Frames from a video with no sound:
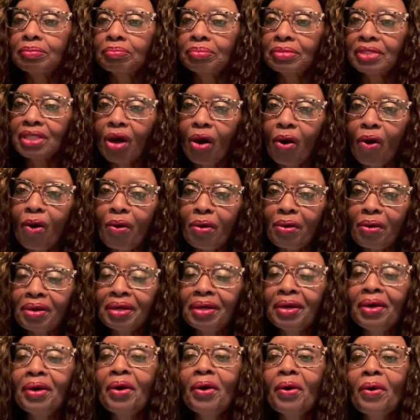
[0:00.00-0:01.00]
talk
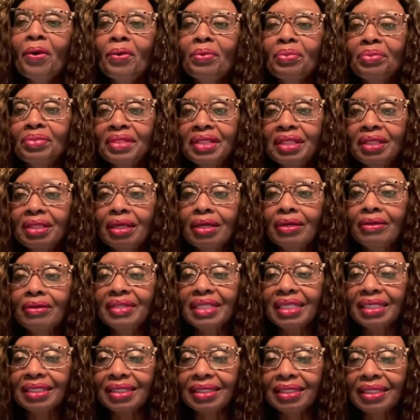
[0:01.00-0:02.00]
on
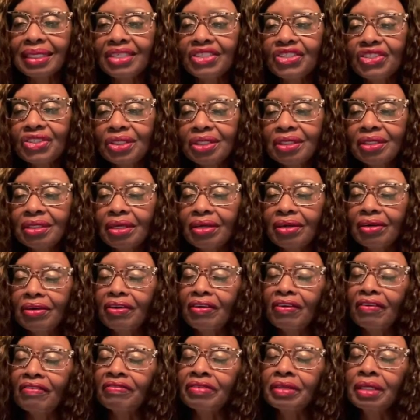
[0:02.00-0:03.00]
the session
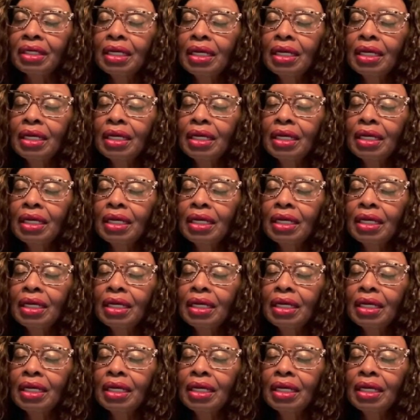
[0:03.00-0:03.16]
of